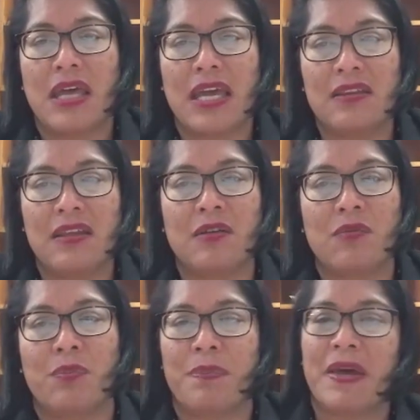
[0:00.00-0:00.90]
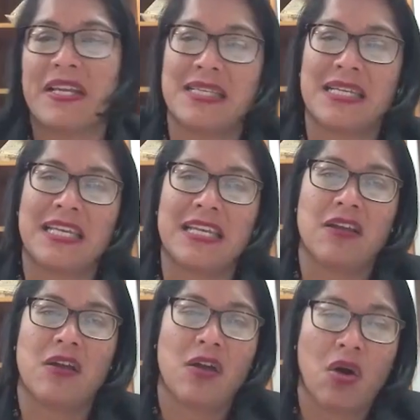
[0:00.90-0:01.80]
And then
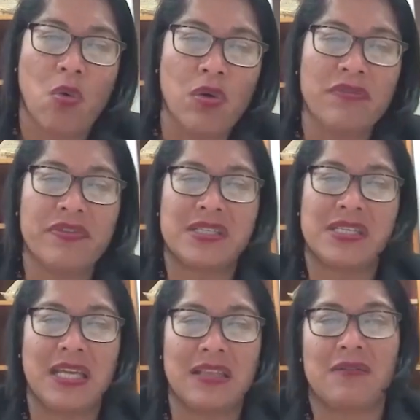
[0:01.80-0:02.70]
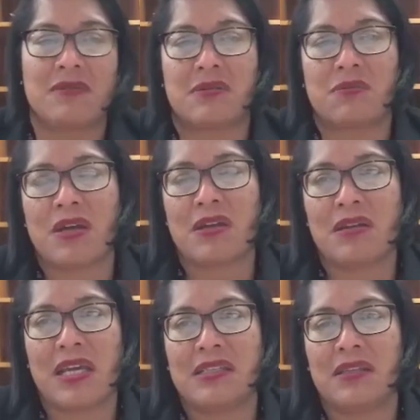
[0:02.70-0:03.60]
basically all of this together is around
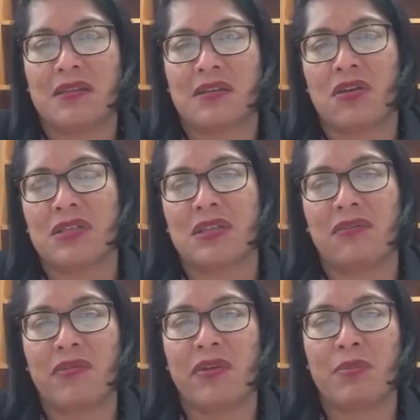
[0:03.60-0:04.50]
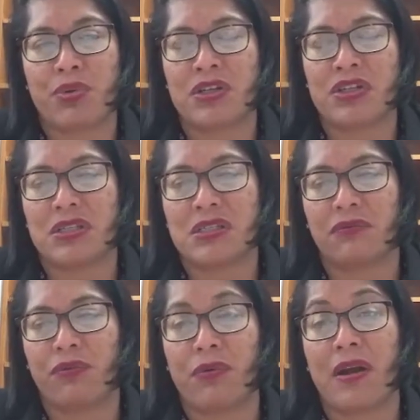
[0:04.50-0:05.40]
easing the cost of living pressures
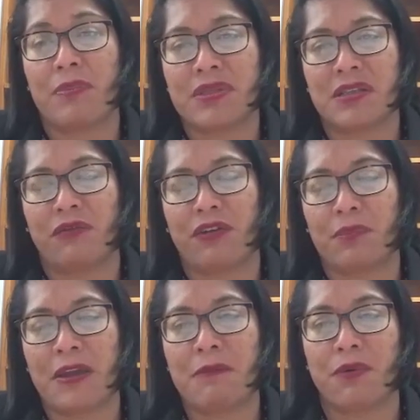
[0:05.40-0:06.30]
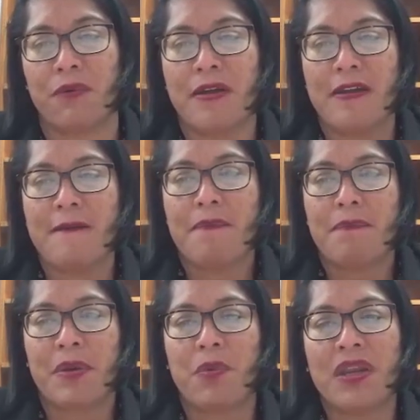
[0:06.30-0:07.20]
for our Pacific people.
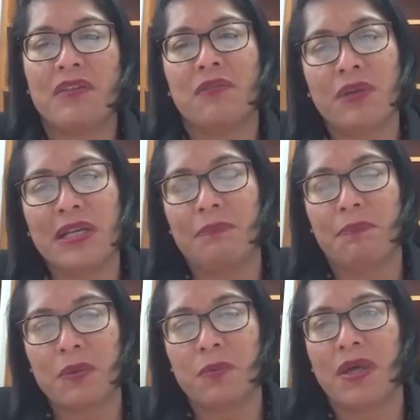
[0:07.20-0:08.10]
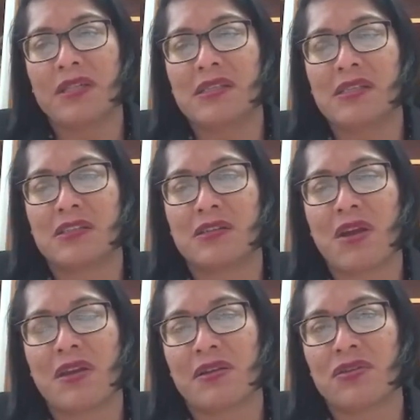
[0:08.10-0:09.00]
But one of the really big ones is
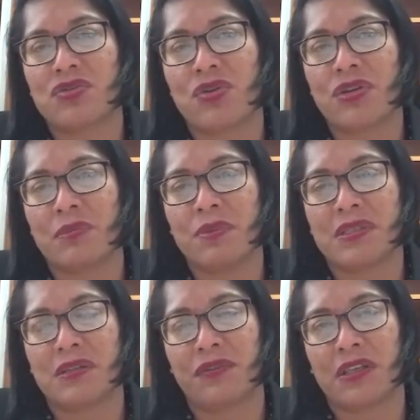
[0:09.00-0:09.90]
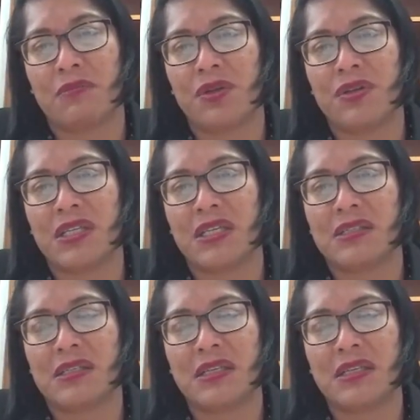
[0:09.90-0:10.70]
around our stronger Pacific communities